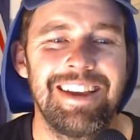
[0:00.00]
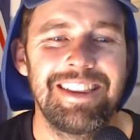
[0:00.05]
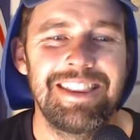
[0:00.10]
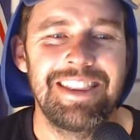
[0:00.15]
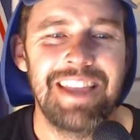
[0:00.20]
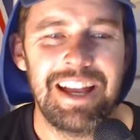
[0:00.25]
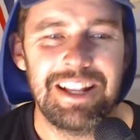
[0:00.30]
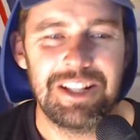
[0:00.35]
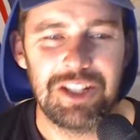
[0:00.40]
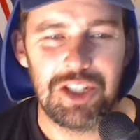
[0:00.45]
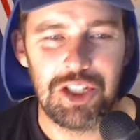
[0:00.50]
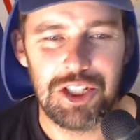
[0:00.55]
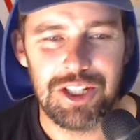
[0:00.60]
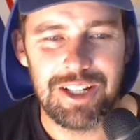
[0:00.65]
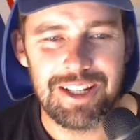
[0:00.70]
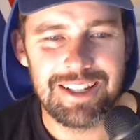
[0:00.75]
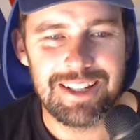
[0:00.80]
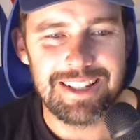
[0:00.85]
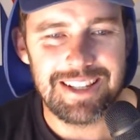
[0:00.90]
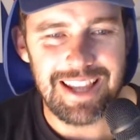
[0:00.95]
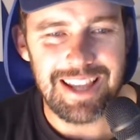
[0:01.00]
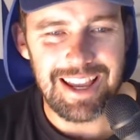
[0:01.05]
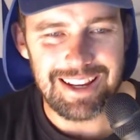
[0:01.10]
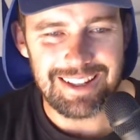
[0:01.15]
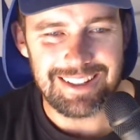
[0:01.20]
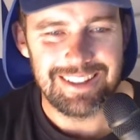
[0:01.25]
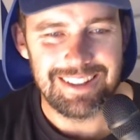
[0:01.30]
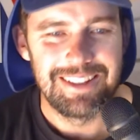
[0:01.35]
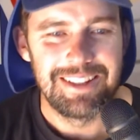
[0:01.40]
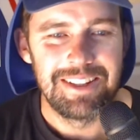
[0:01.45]
that chicken
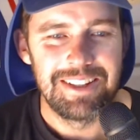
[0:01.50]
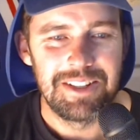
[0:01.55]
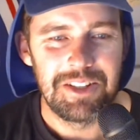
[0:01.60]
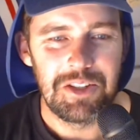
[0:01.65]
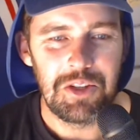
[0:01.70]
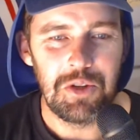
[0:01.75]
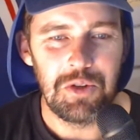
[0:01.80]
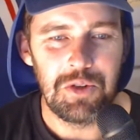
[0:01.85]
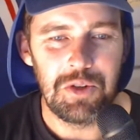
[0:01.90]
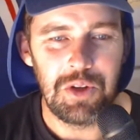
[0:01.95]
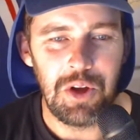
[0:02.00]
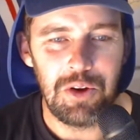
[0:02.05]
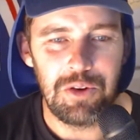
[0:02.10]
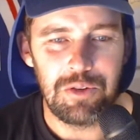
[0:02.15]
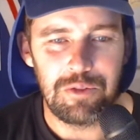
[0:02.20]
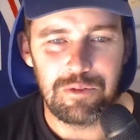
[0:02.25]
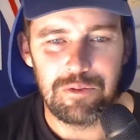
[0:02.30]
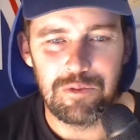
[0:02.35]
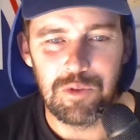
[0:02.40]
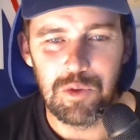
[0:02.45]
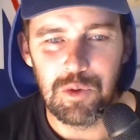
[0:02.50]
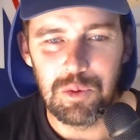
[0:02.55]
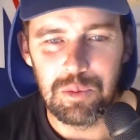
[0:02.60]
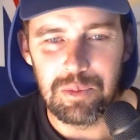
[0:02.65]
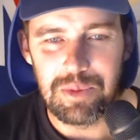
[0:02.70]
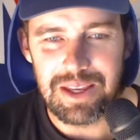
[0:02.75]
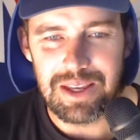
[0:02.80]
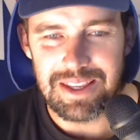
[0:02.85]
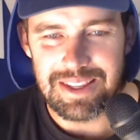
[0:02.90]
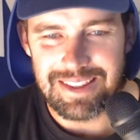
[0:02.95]
neck. You don't fool
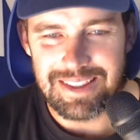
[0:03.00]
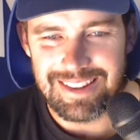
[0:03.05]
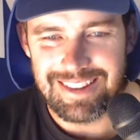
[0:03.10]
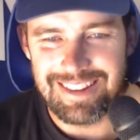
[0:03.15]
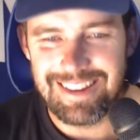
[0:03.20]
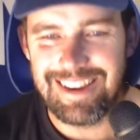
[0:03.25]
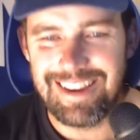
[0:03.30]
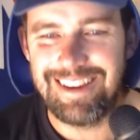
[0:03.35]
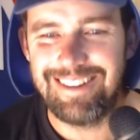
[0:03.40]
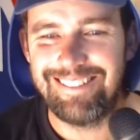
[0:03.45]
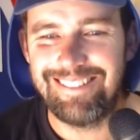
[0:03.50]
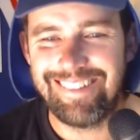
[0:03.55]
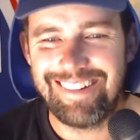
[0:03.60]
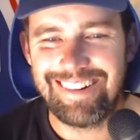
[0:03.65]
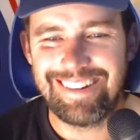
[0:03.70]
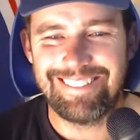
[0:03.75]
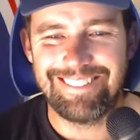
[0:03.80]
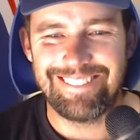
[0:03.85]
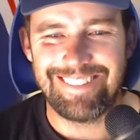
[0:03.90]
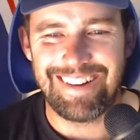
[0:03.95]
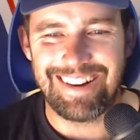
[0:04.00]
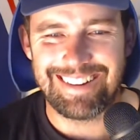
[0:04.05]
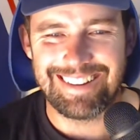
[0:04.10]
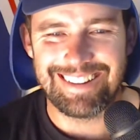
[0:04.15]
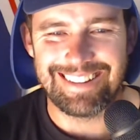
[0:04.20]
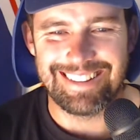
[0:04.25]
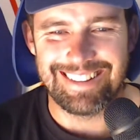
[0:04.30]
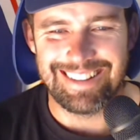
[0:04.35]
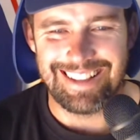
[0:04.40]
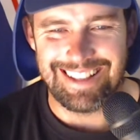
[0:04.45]
me. What a
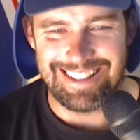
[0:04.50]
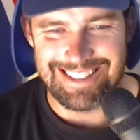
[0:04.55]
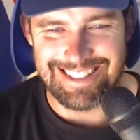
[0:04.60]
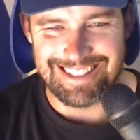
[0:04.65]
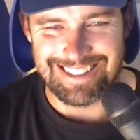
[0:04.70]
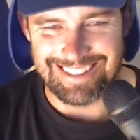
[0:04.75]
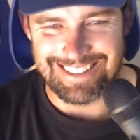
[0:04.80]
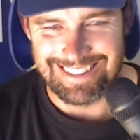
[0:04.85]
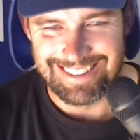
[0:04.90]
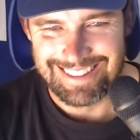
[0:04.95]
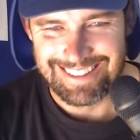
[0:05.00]
fucking legend.